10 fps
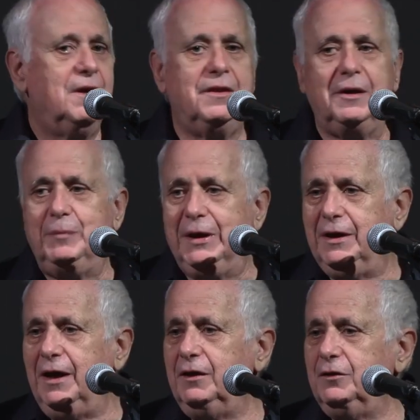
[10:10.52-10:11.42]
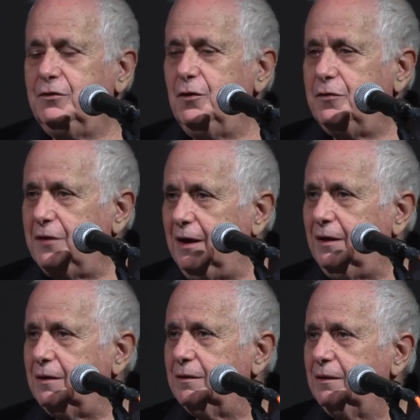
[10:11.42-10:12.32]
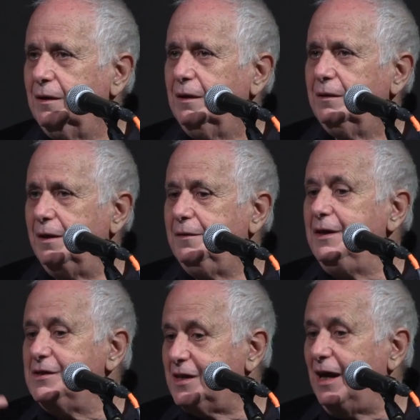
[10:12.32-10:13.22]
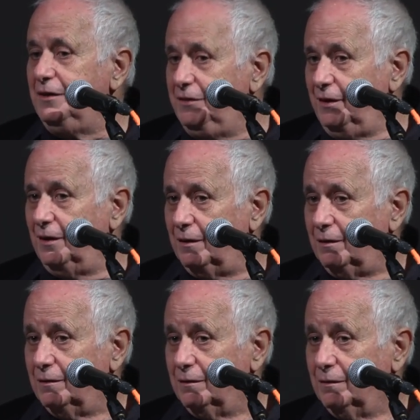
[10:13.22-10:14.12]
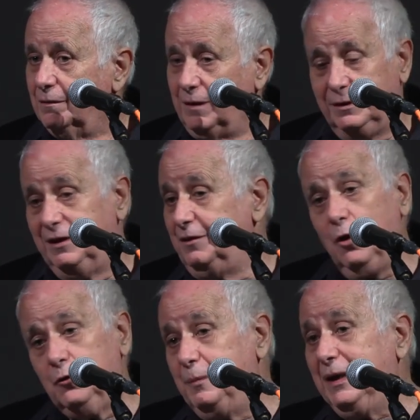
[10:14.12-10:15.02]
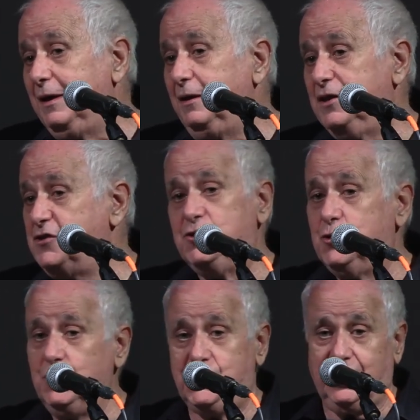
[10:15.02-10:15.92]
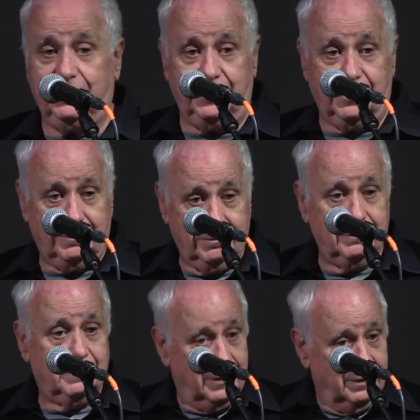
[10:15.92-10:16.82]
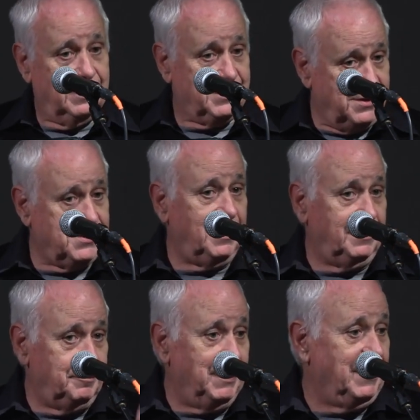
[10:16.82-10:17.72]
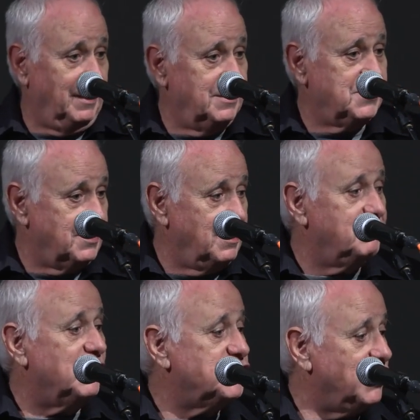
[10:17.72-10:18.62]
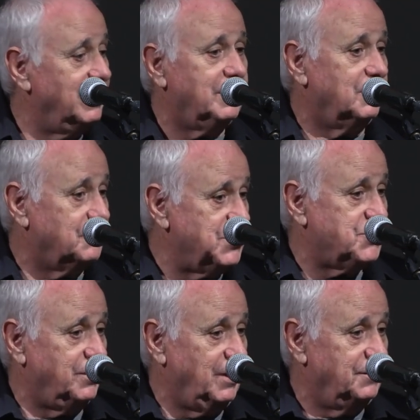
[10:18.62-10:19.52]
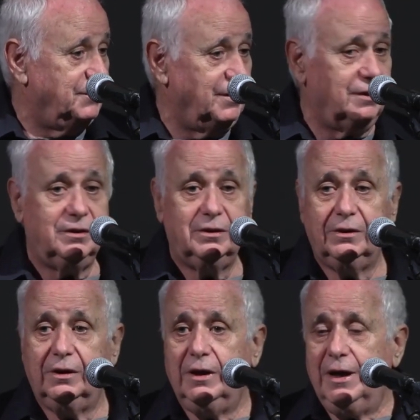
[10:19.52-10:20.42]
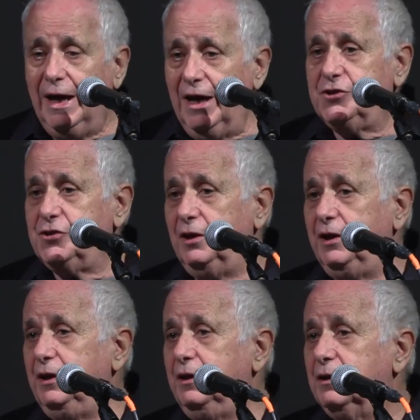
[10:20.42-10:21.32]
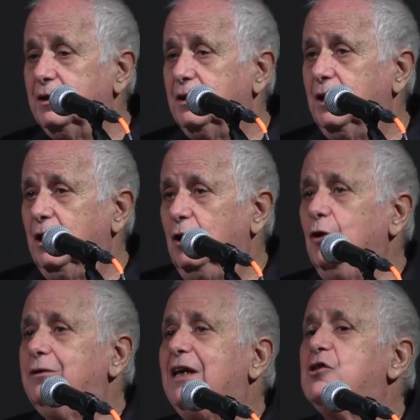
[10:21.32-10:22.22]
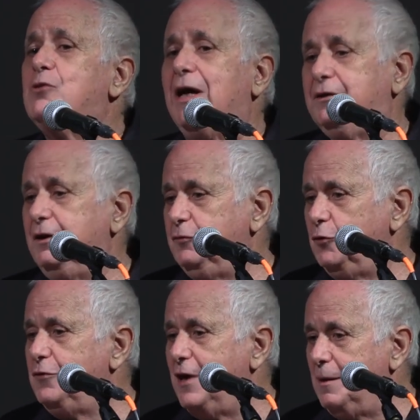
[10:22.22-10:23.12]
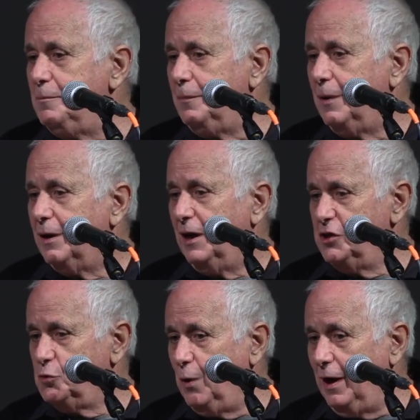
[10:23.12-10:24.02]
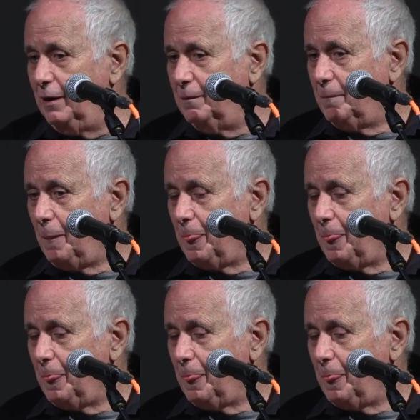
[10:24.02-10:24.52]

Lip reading: that began to think that this idea that did not begin as a Jewish idea, as I said, it began as an evangelical Christian idea, actually looked attractive to them as well.